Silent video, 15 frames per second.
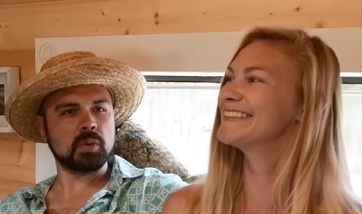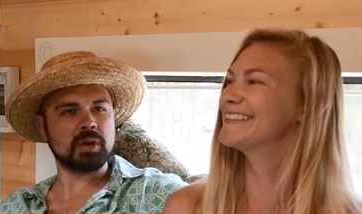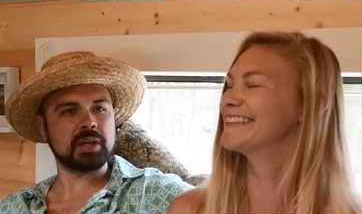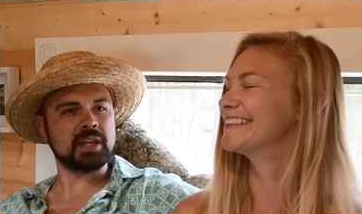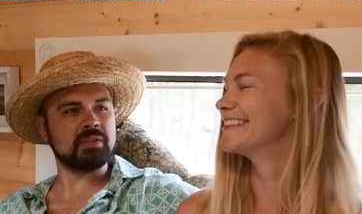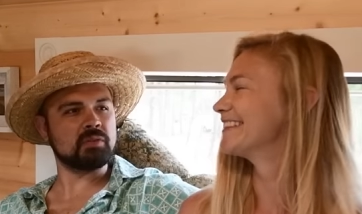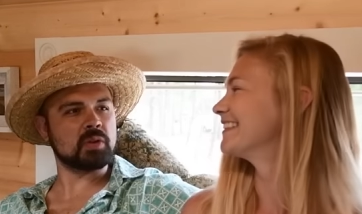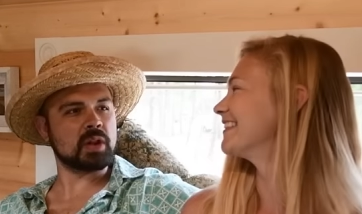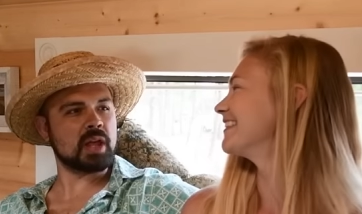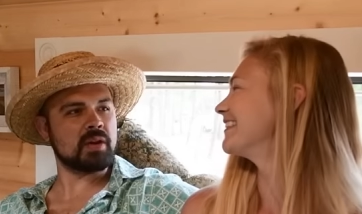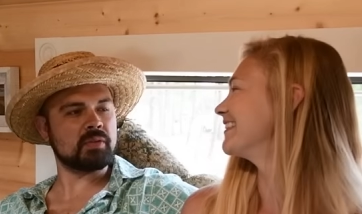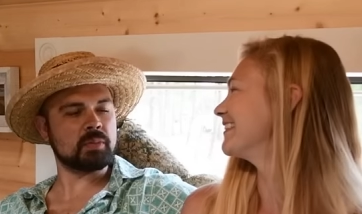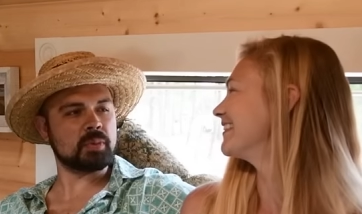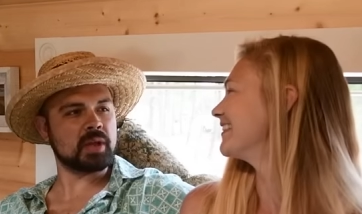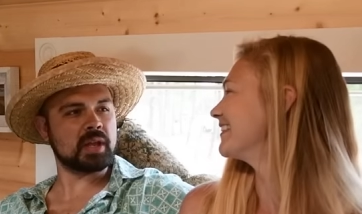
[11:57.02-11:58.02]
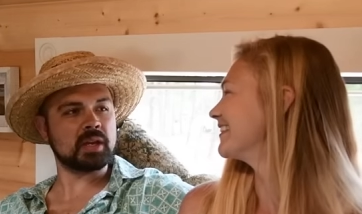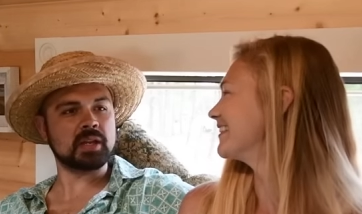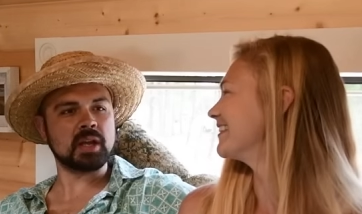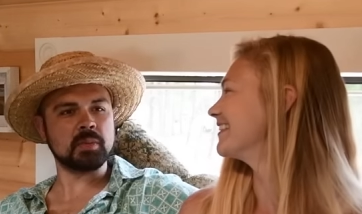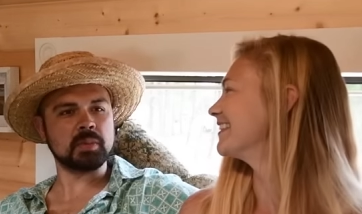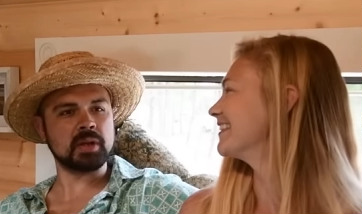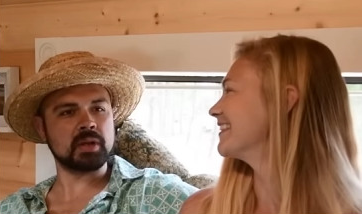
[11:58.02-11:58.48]
Speaker 1: we didn't even have a plan to
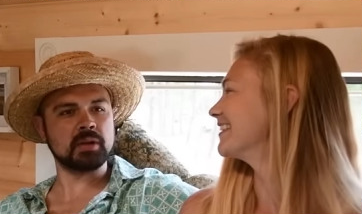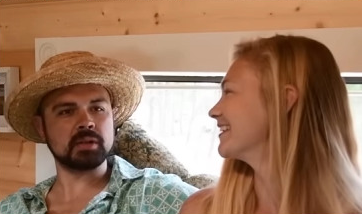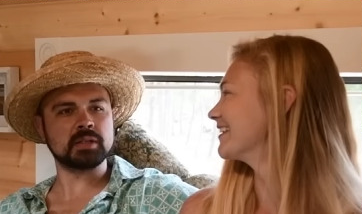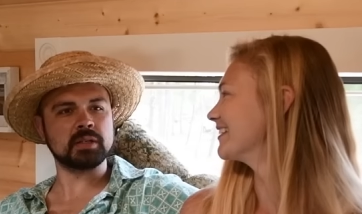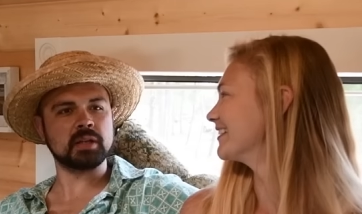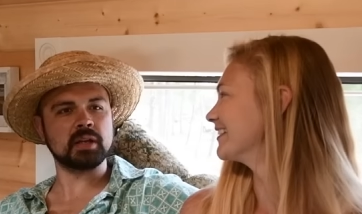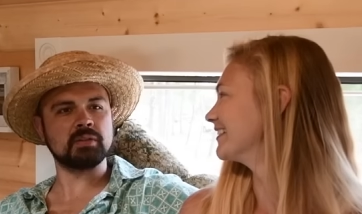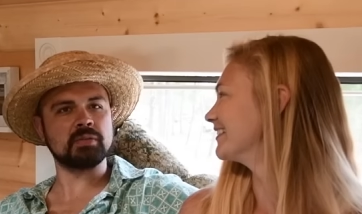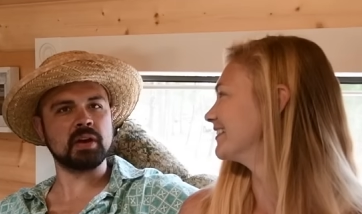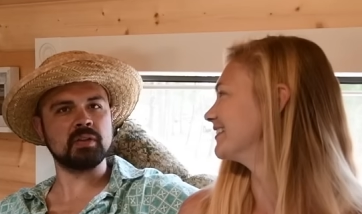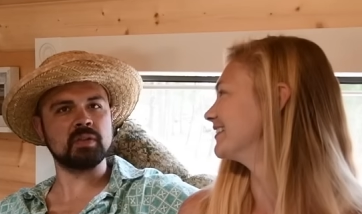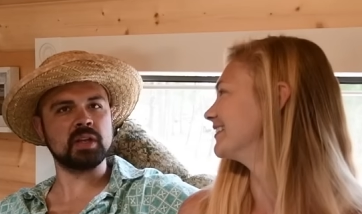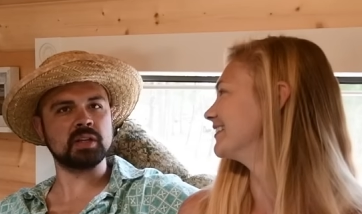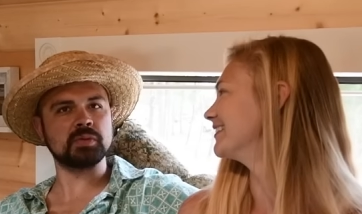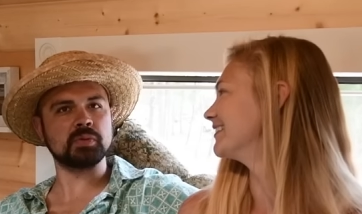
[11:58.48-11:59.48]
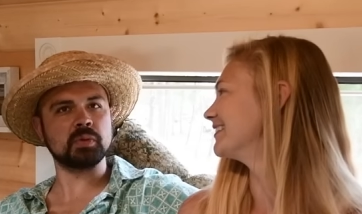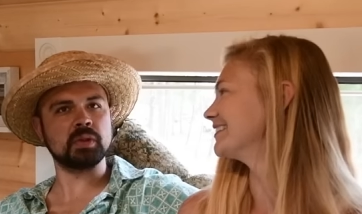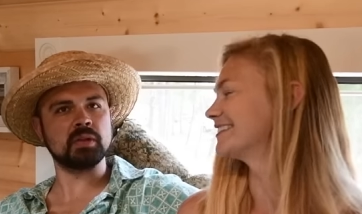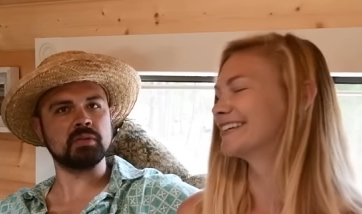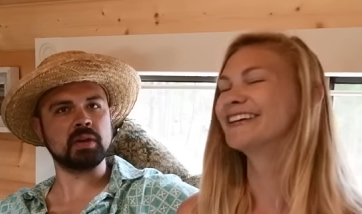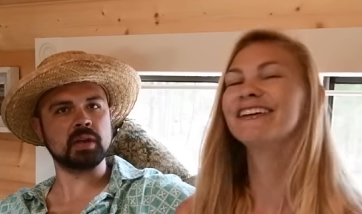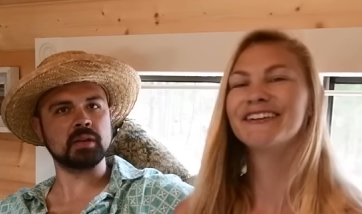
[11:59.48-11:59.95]
come here until like five days before
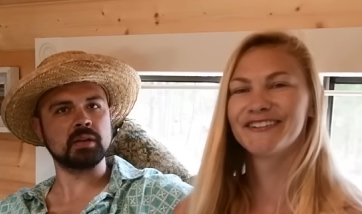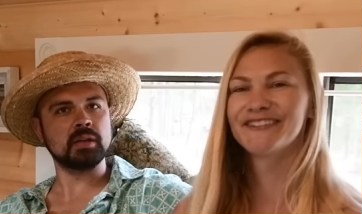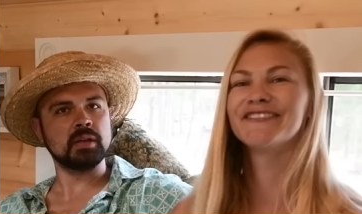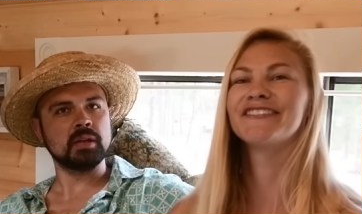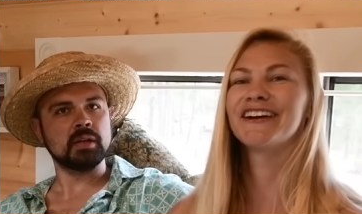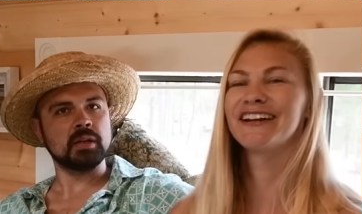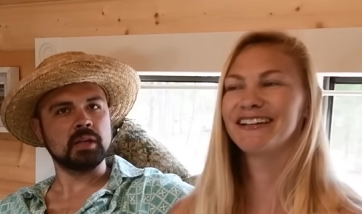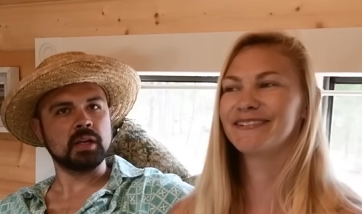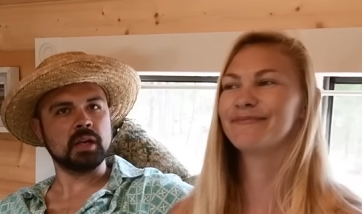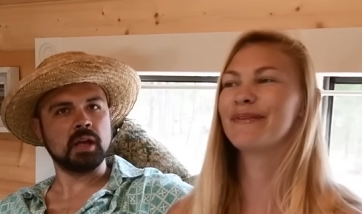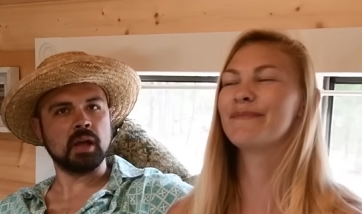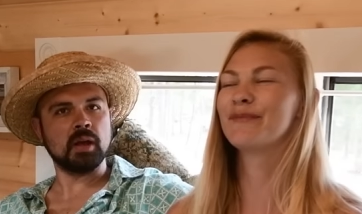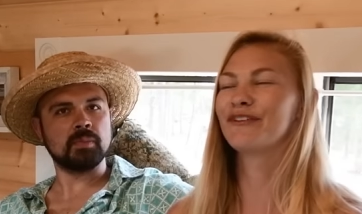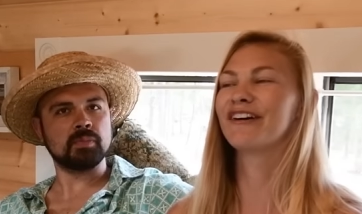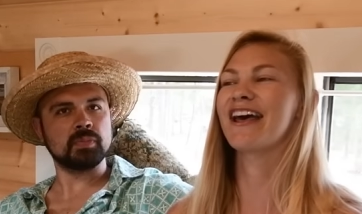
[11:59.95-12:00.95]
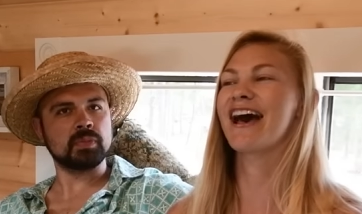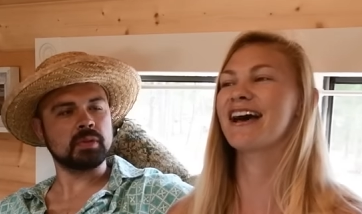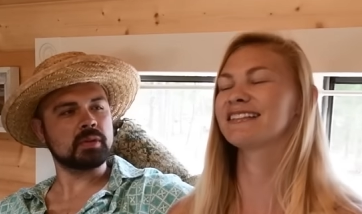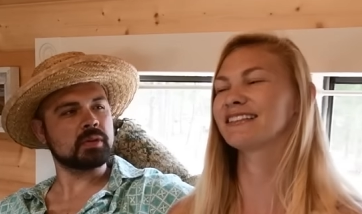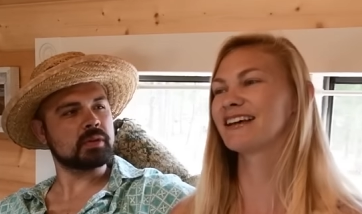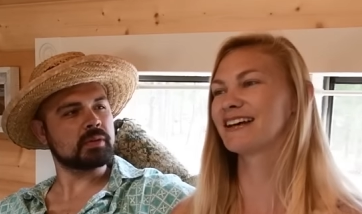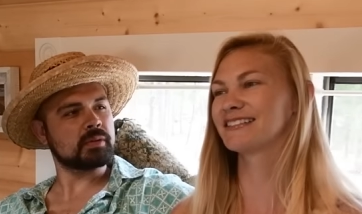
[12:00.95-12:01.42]
the event.
Speaker 2: Right. Um, People um, would
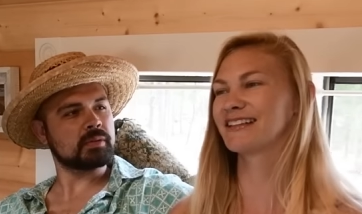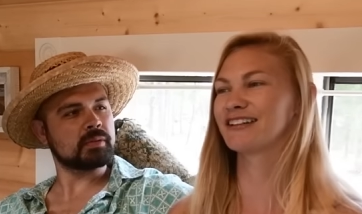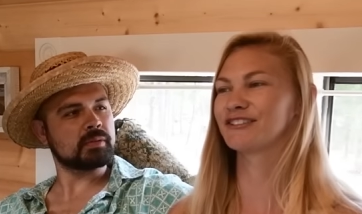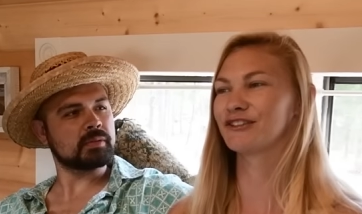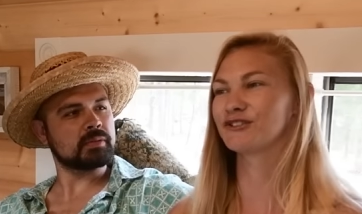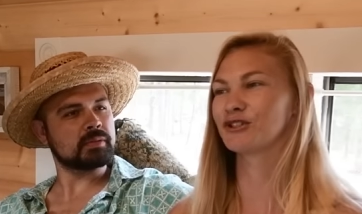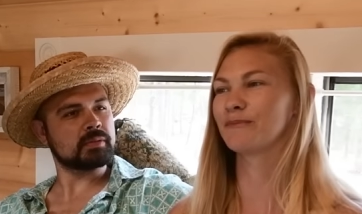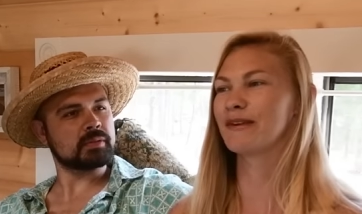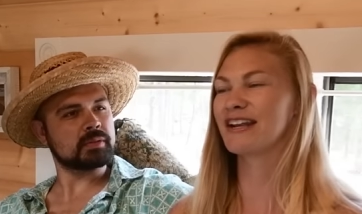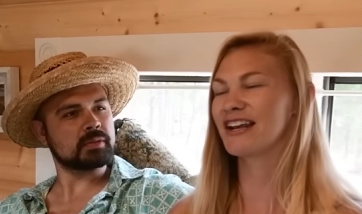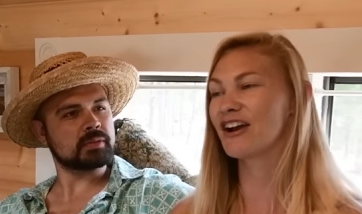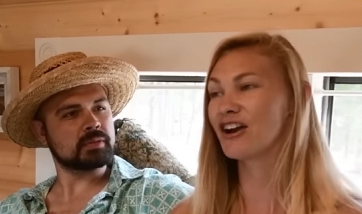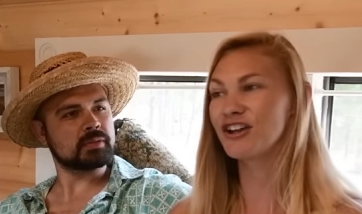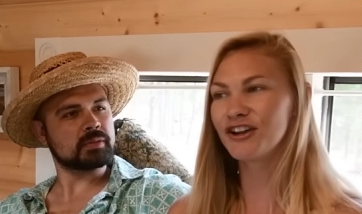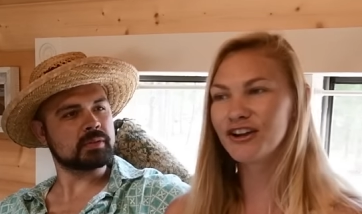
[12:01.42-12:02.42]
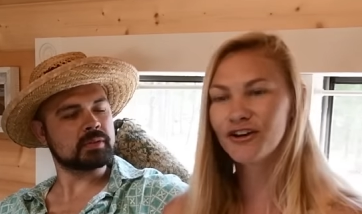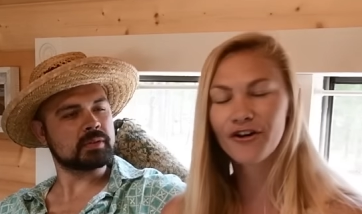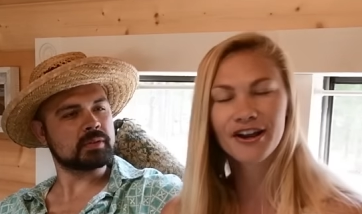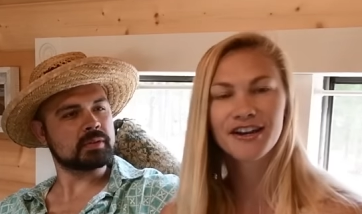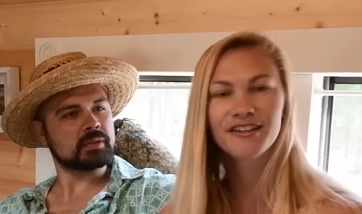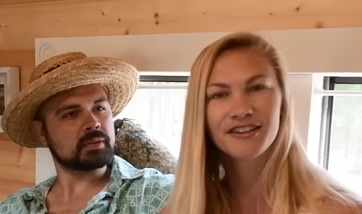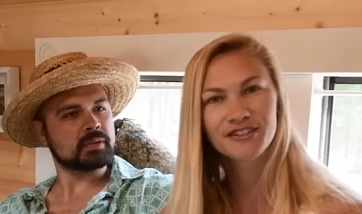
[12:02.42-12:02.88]
ask us on social media, "Are you
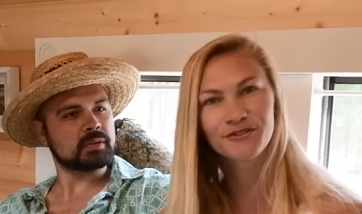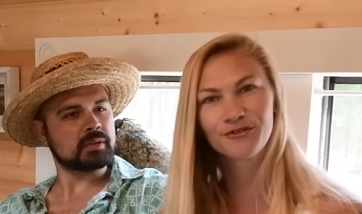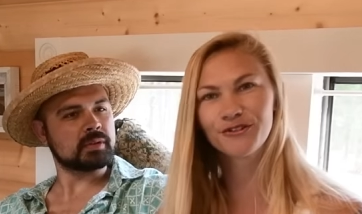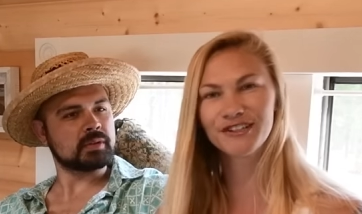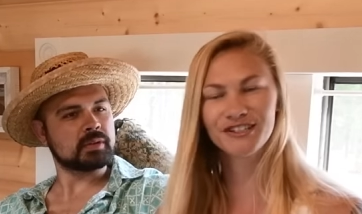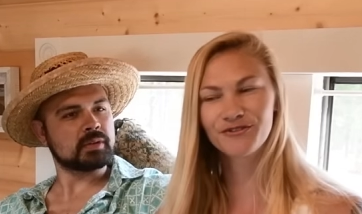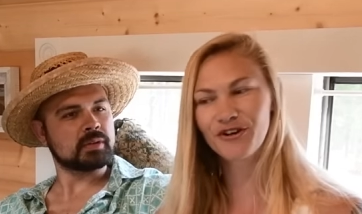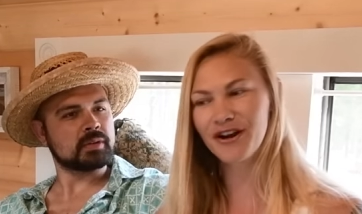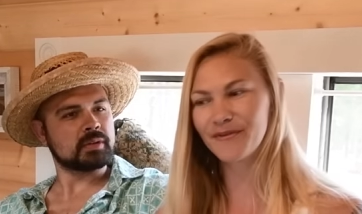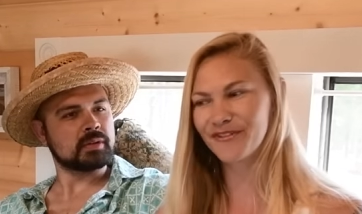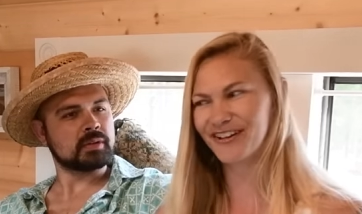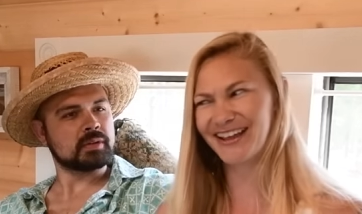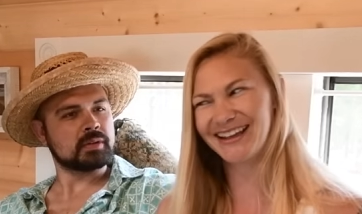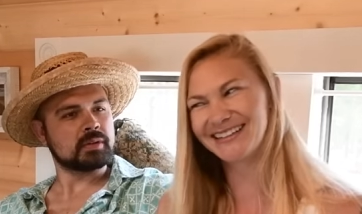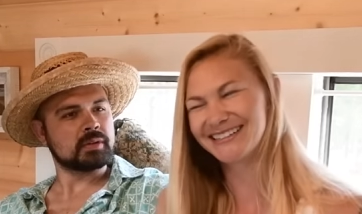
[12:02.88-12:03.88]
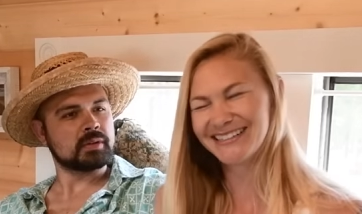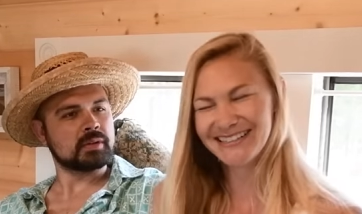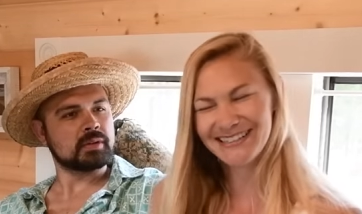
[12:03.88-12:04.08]
going to the Skoolies Forum?" We're like,